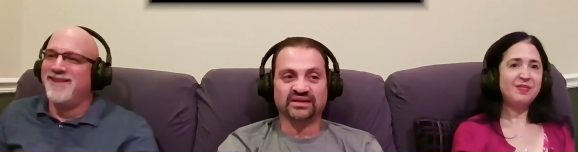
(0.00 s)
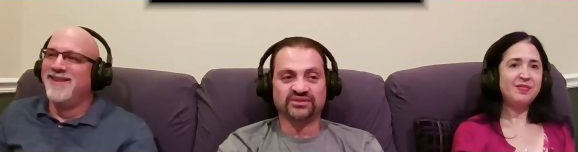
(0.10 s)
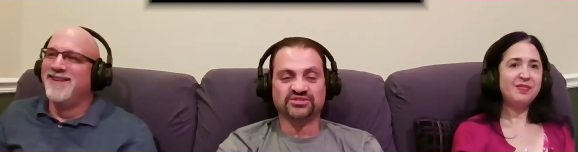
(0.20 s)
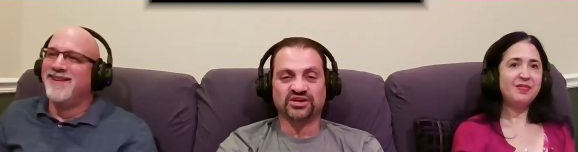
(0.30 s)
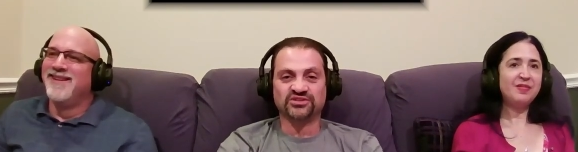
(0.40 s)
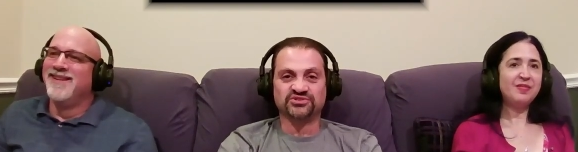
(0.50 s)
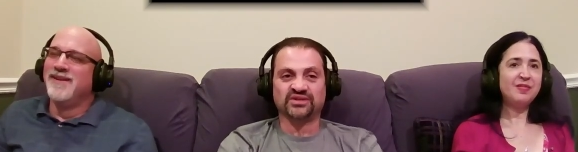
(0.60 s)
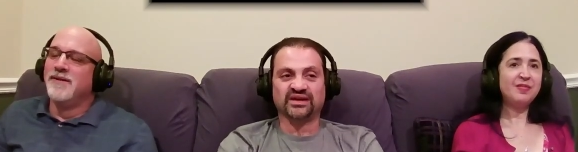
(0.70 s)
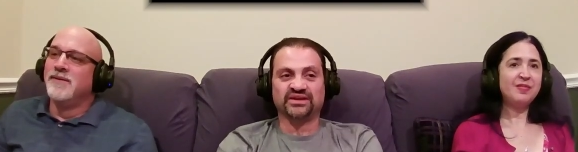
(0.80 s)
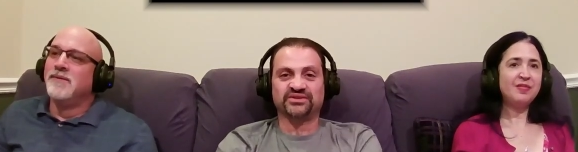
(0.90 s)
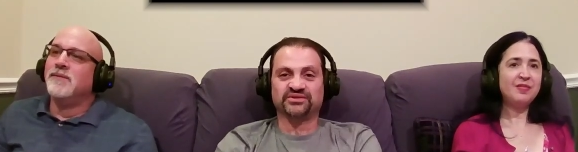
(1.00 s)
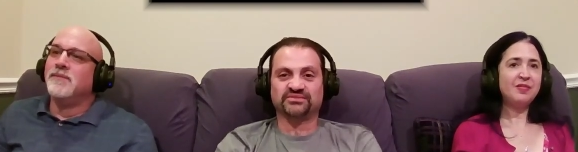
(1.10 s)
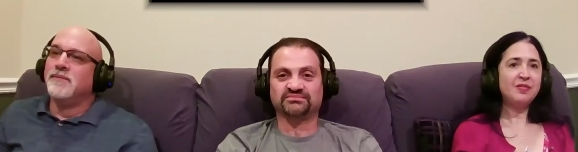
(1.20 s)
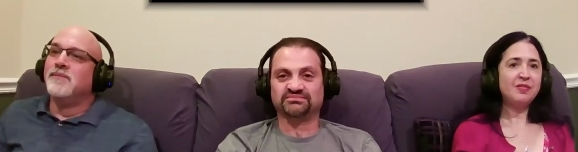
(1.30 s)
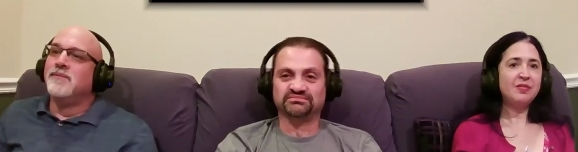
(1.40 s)
Speaker 1: They would charge you like on your.
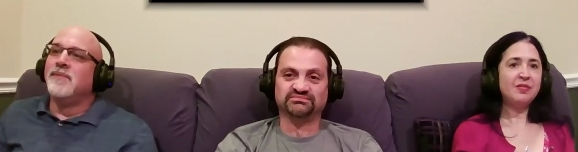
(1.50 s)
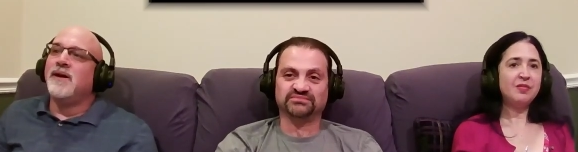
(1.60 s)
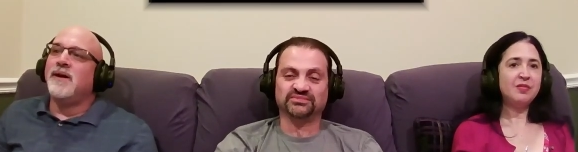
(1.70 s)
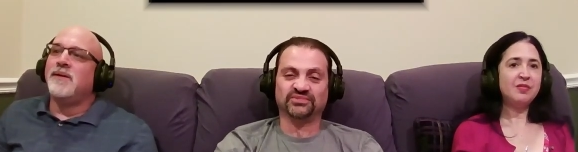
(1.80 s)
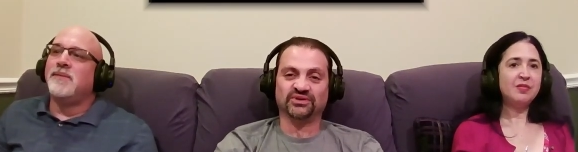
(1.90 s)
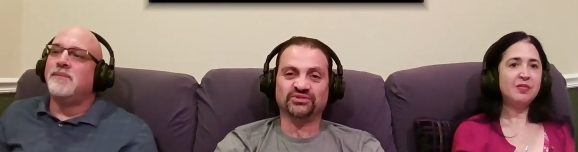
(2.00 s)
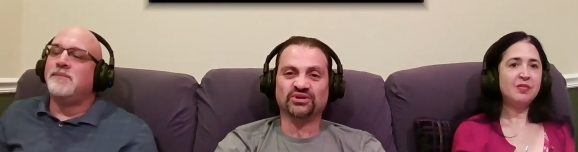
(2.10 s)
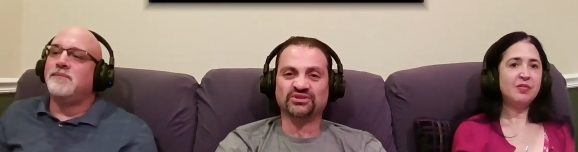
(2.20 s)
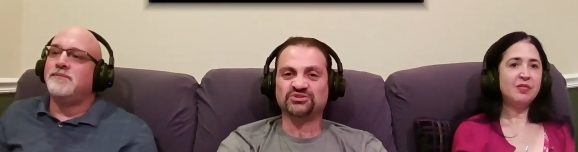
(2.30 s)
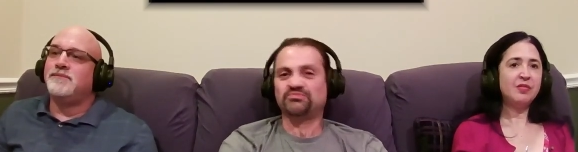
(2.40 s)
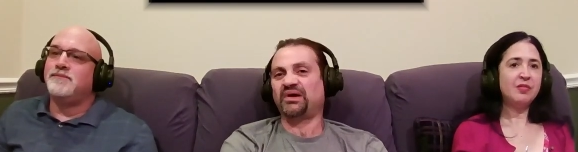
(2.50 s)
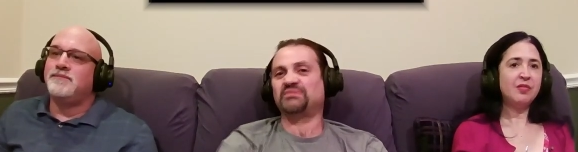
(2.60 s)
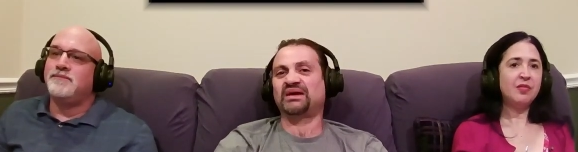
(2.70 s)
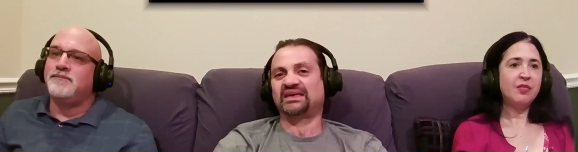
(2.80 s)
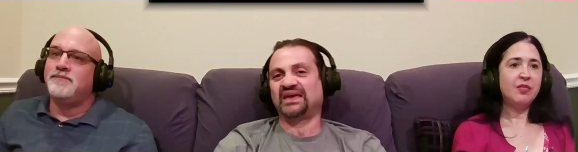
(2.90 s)
Yeah. Well, no, because you pay
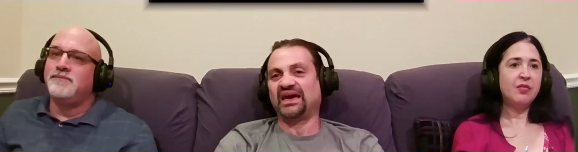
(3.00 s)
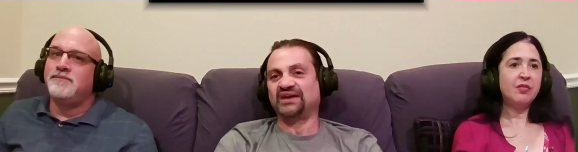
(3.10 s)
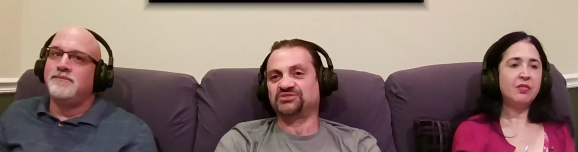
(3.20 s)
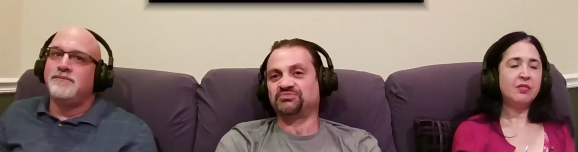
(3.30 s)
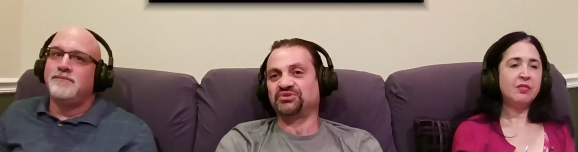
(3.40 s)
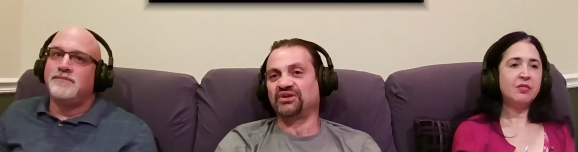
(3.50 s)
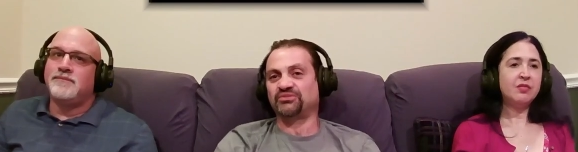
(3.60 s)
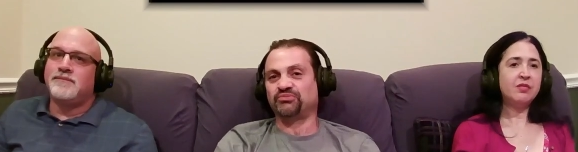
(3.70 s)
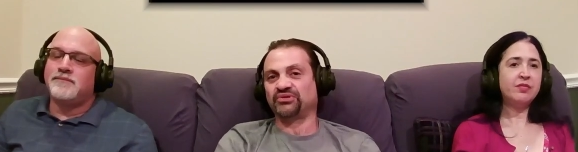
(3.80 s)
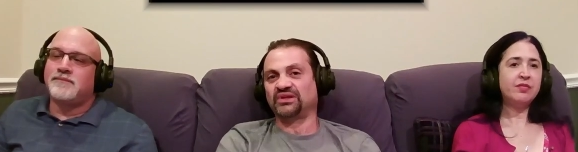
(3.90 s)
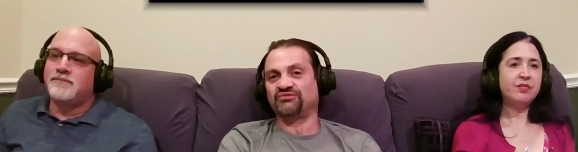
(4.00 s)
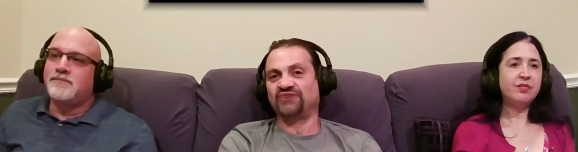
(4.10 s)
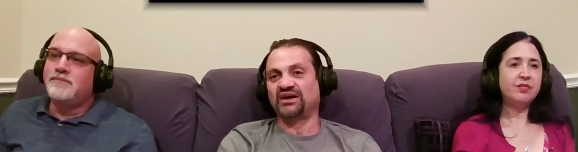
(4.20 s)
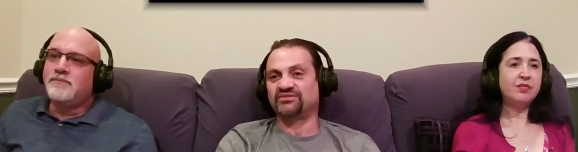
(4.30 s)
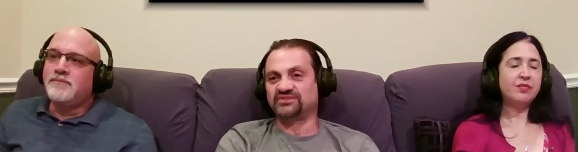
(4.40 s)
by cash, but you have to put like
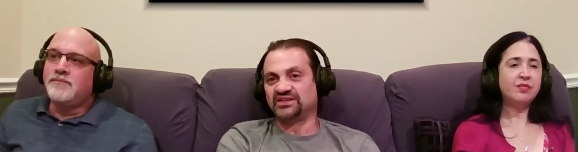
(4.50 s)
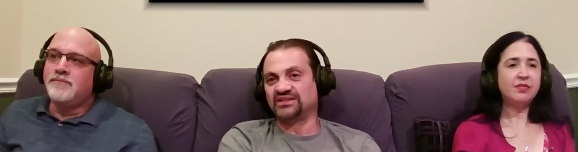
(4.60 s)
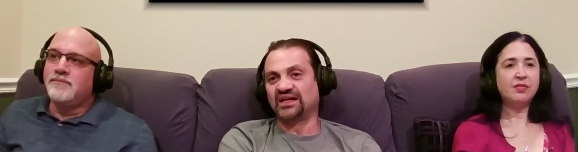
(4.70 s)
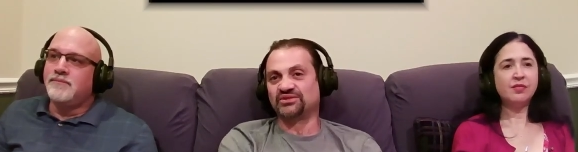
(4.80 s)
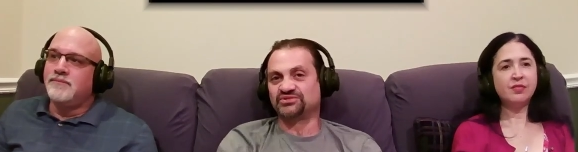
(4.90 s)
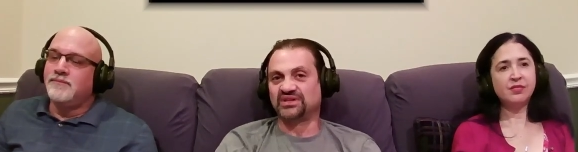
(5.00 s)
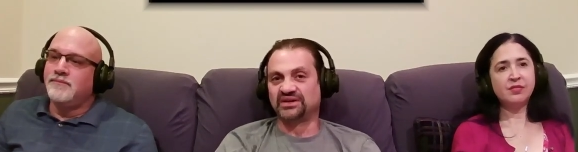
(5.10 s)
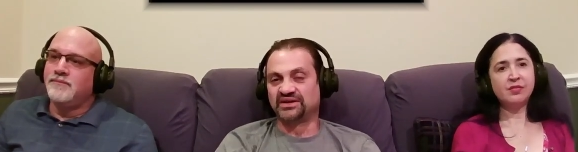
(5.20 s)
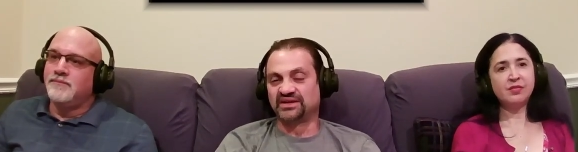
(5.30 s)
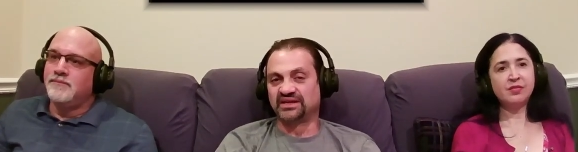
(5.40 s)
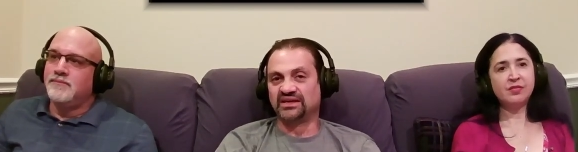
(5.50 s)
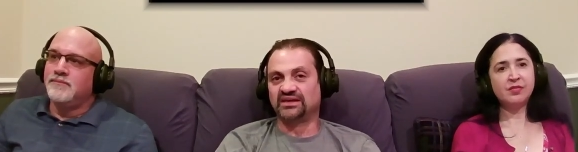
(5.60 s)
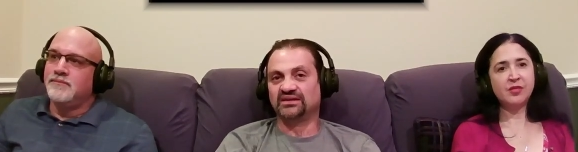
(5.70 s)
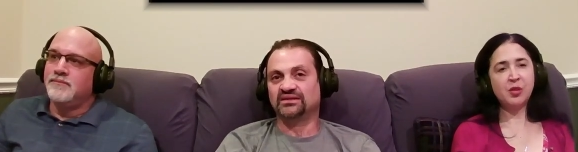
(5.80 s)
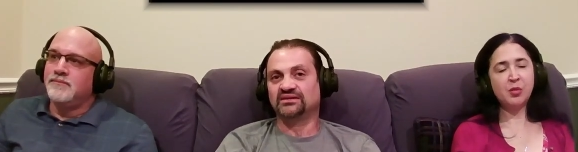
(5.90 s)
five or ten dollars down on a key.
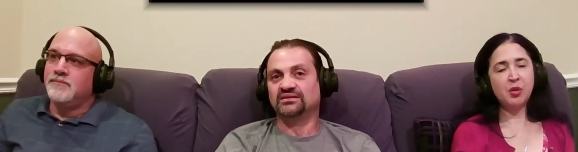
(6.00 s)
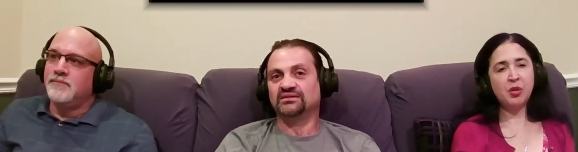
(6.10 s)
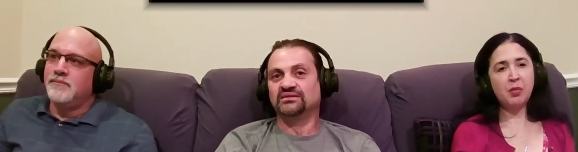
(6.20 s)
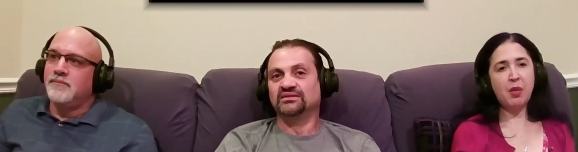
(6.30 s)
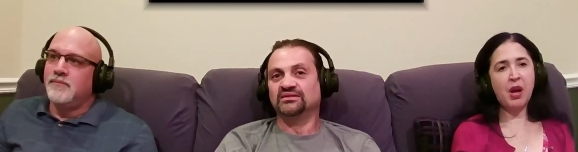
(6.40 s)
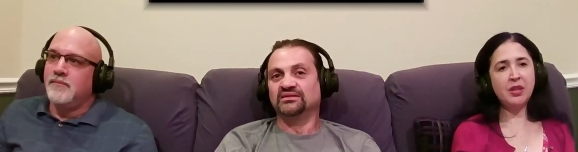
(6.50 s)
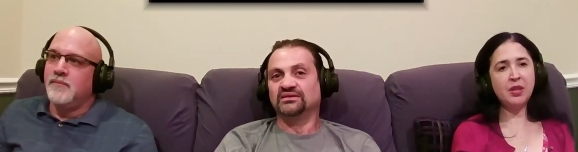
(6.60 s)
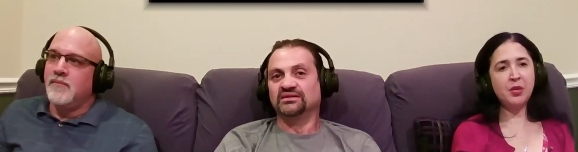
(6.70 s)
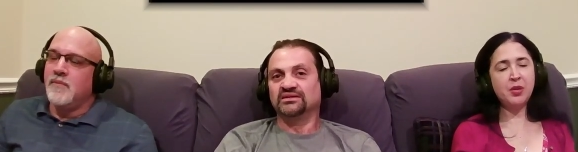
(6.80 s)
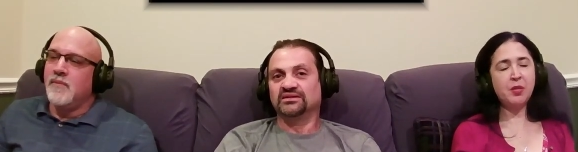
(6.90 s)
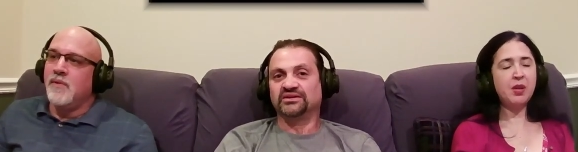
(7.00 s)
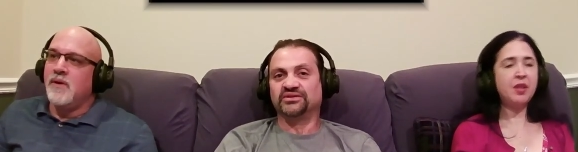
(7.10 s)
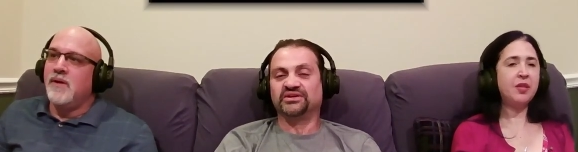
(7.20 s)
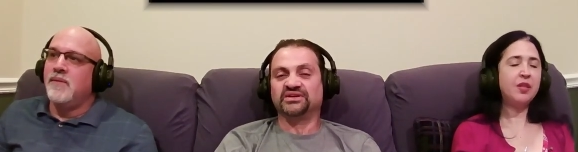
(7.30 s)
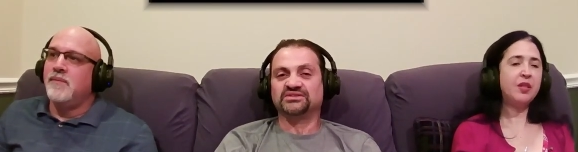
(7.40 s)
Speaker 2: Some sort of deposit
Speaker 1: or something.
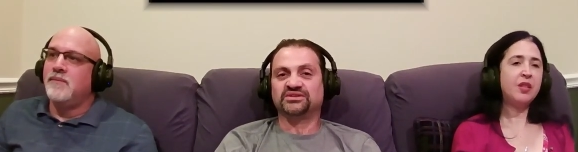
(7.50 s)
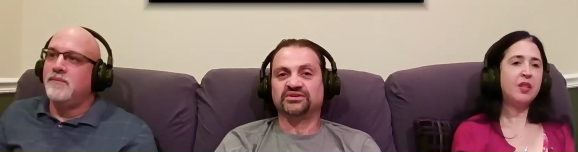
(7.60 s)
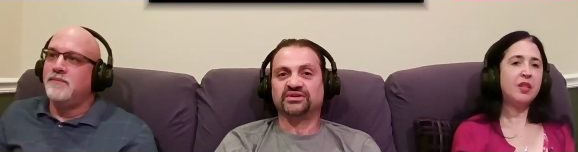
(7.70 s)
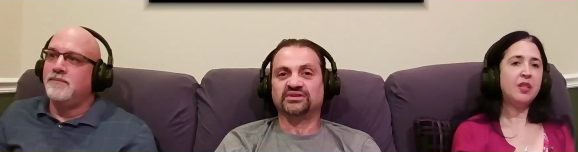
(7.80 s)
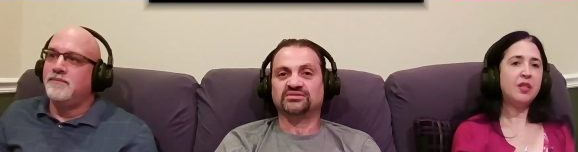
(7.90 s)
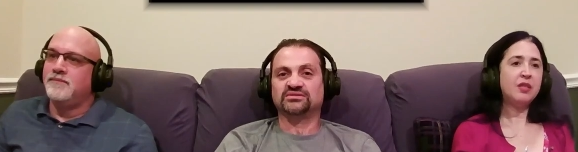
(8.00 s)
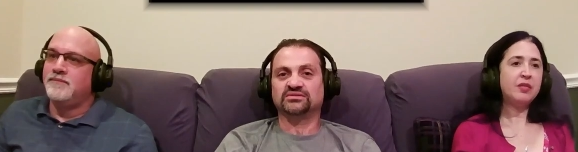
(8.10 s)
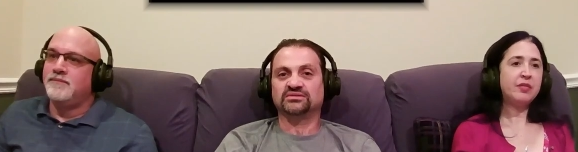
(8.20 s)
Here it is. Here it is.